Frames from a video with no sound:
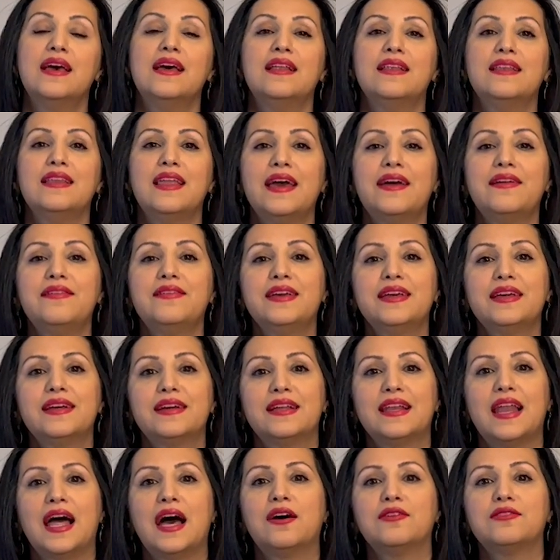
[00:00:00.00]
Learning
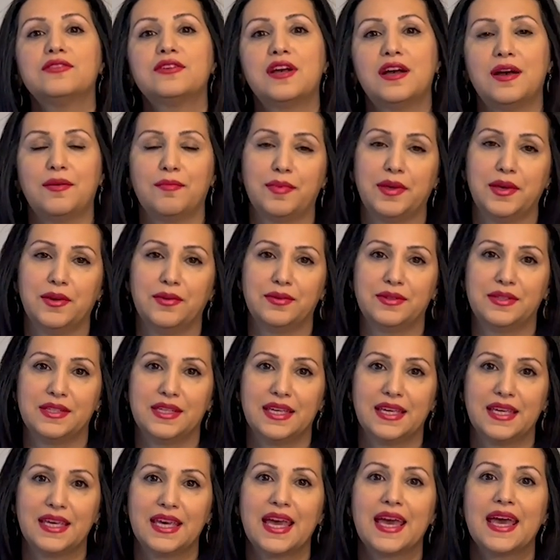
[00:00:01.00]
cloud
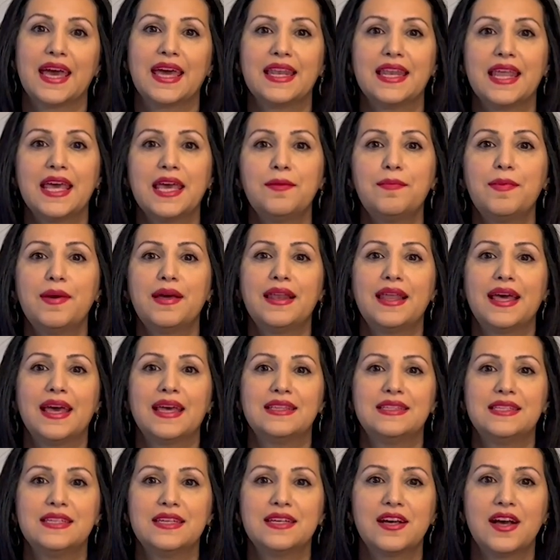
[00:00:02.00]
computing enables
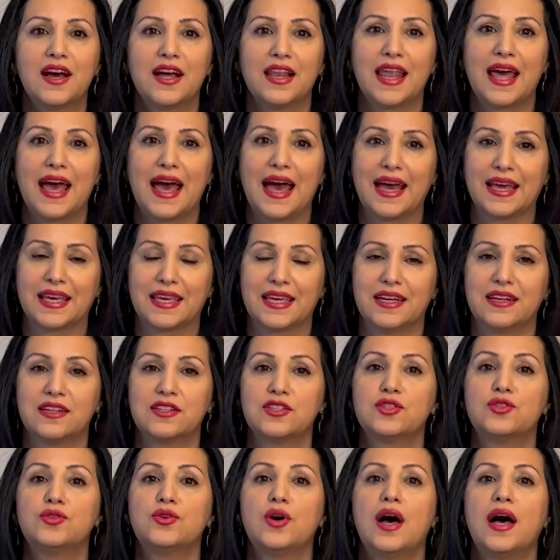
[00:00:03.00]
ethical hackers
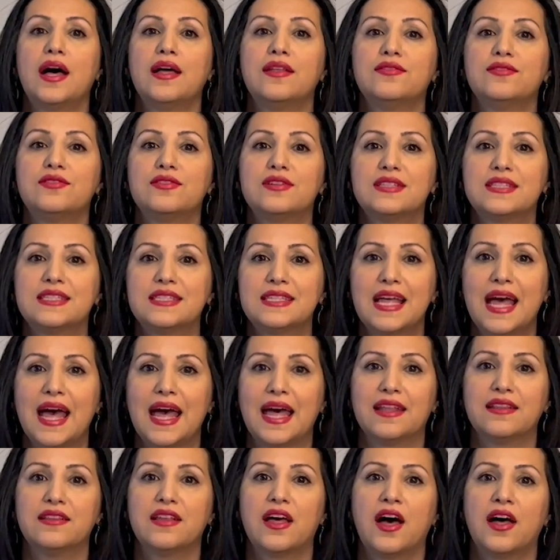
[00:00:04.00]
to
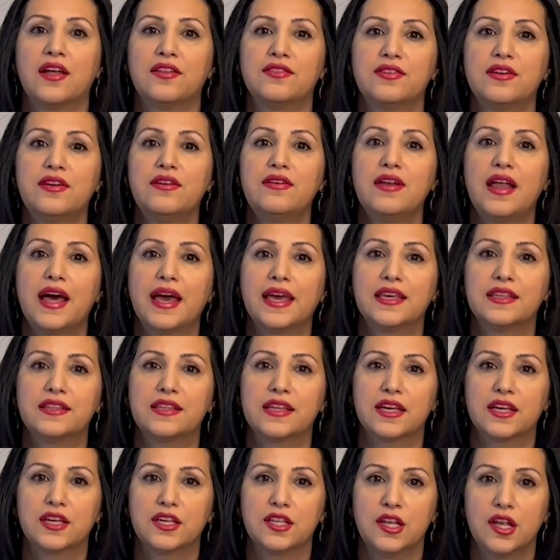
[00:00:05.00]
understand underlying
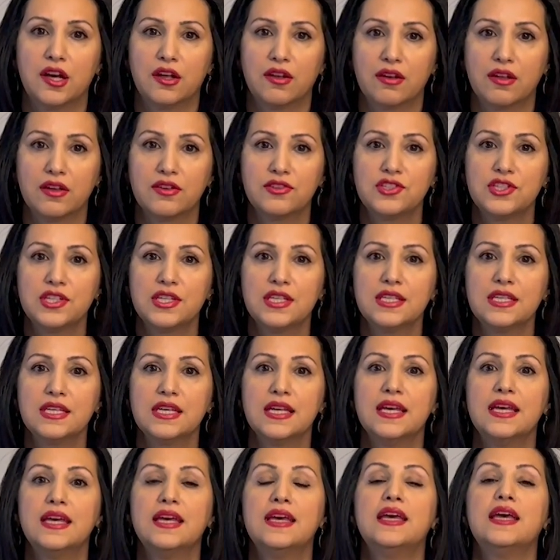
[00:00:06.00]
technology
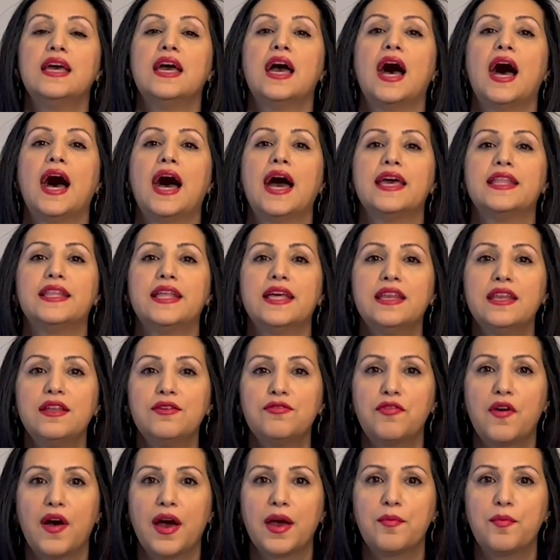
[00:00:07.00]

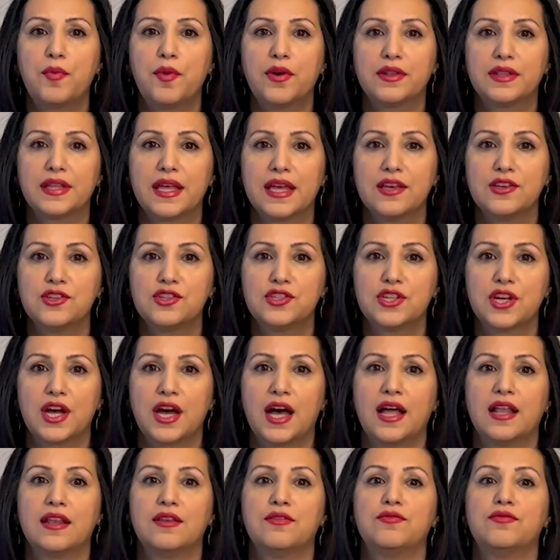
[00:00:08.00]
identify
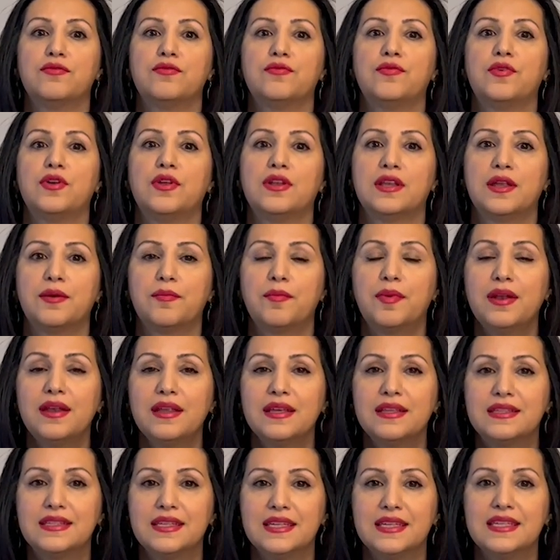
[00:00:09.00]
potential
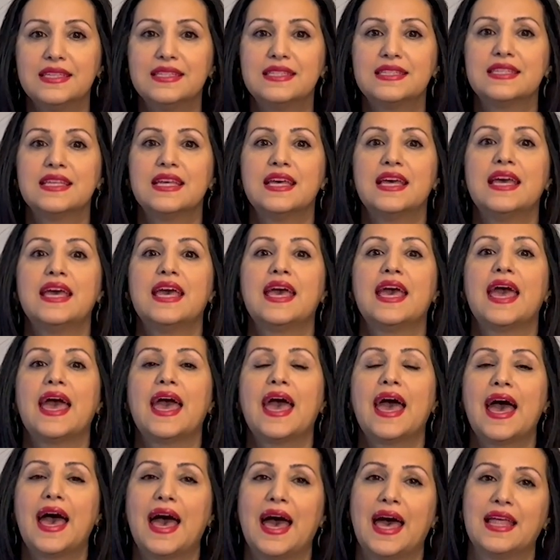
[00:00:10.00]
vulnerabilities,
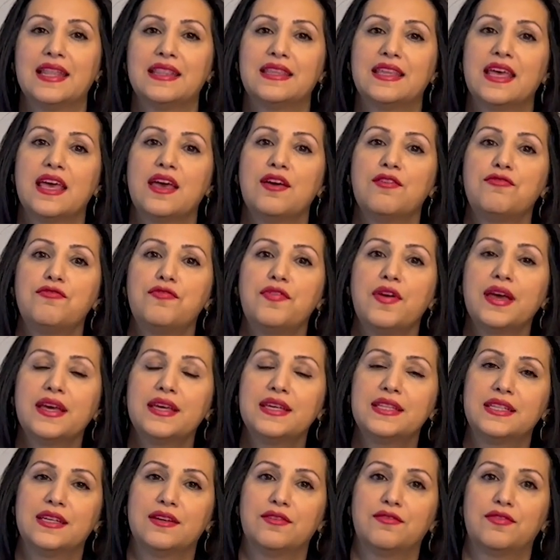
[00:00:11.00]
and
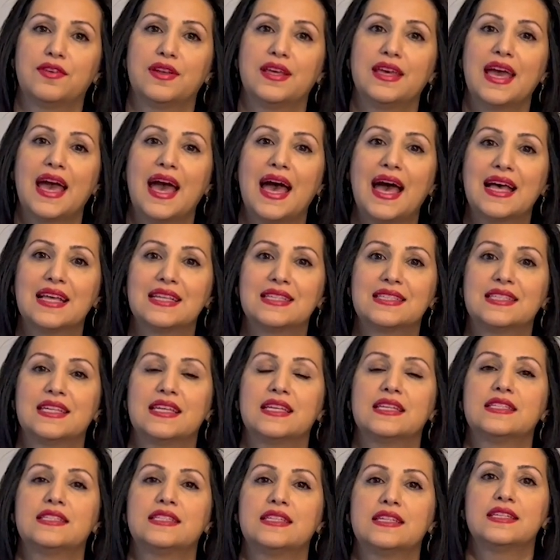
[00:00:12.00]
effectively
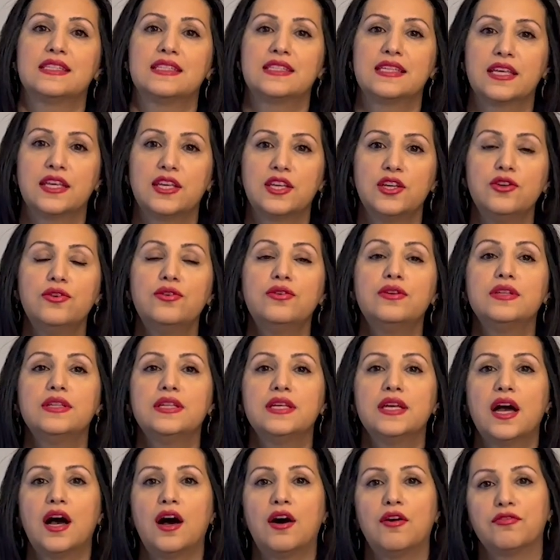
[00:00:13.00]
assess
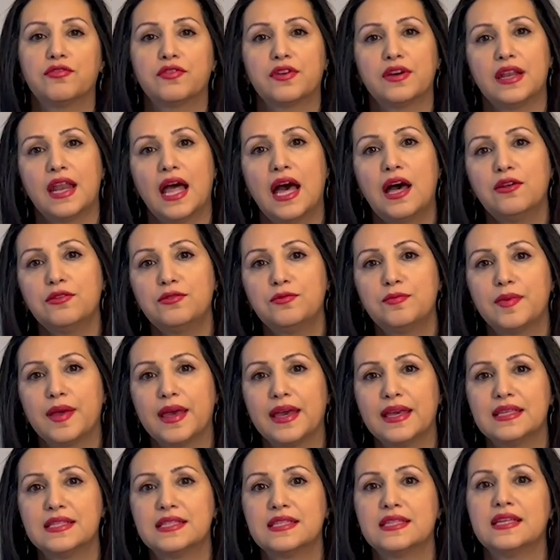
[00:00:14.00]
security of
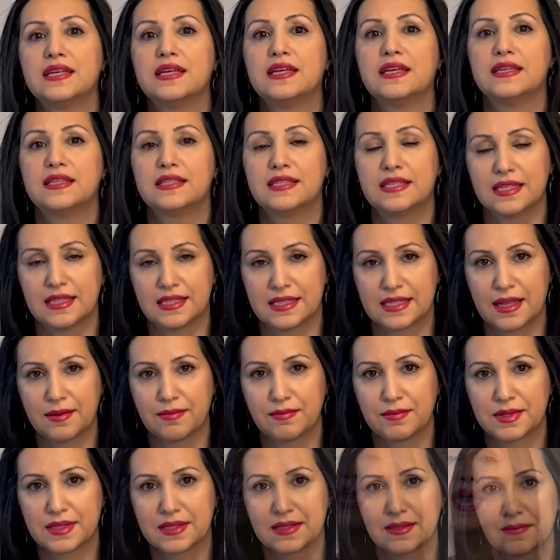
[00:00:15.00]
cloud-based
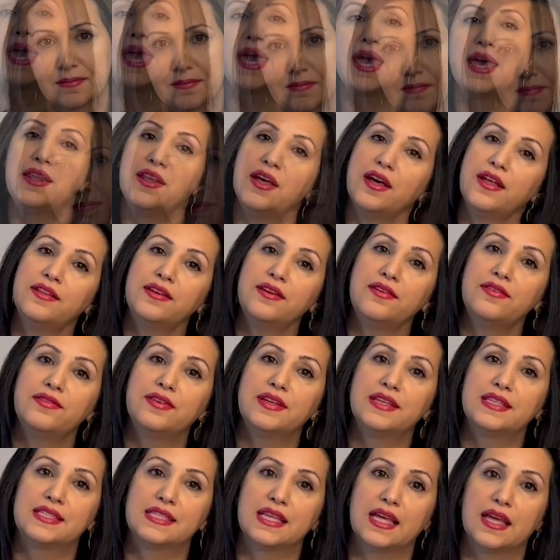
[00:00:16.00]
systems. Another
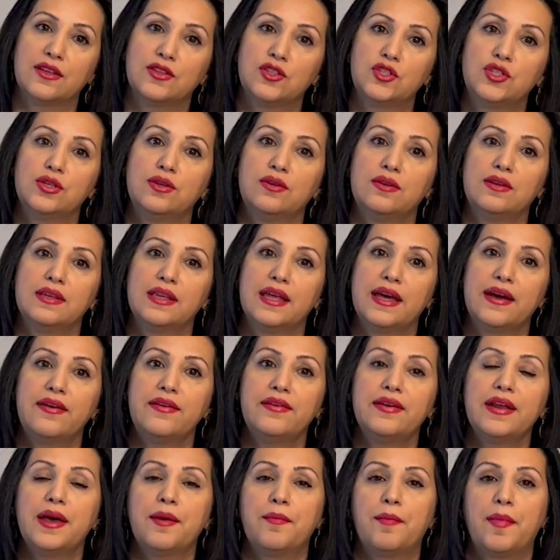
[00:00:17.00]
reason to
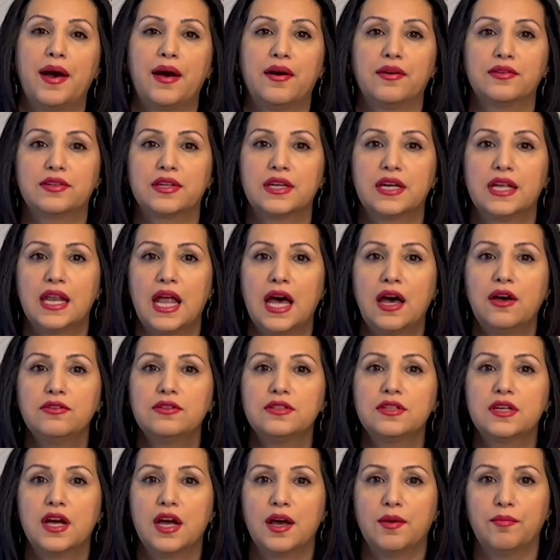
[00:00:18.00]
learn about cloud
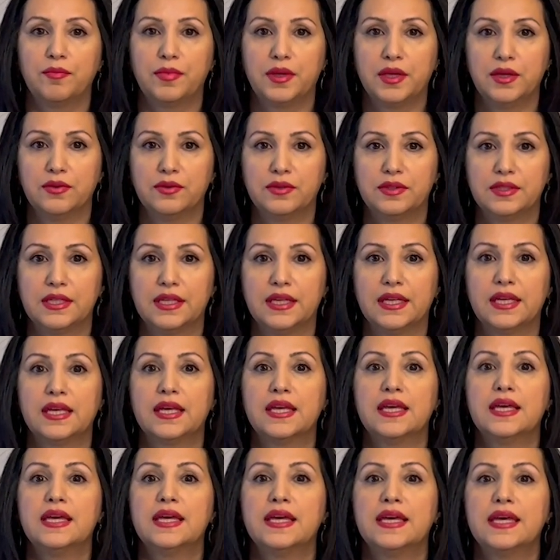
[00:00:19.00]
computing
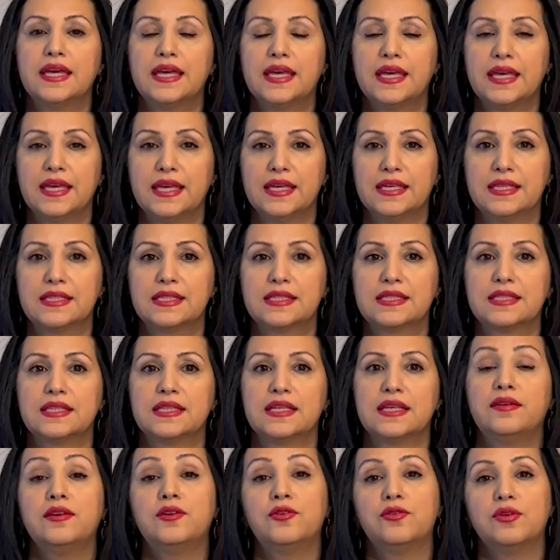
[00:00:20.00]
is
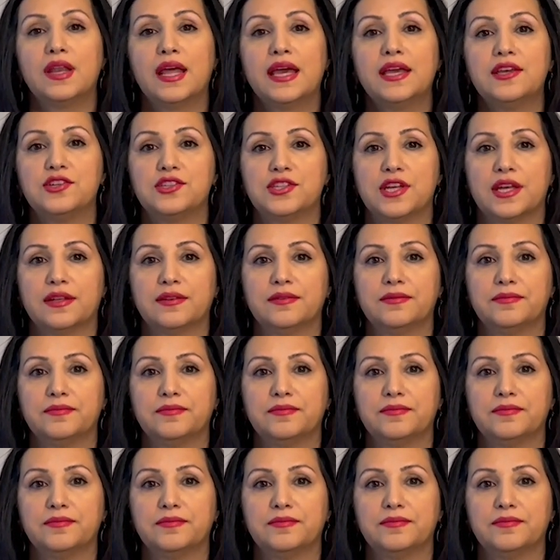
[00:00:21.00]
regulation.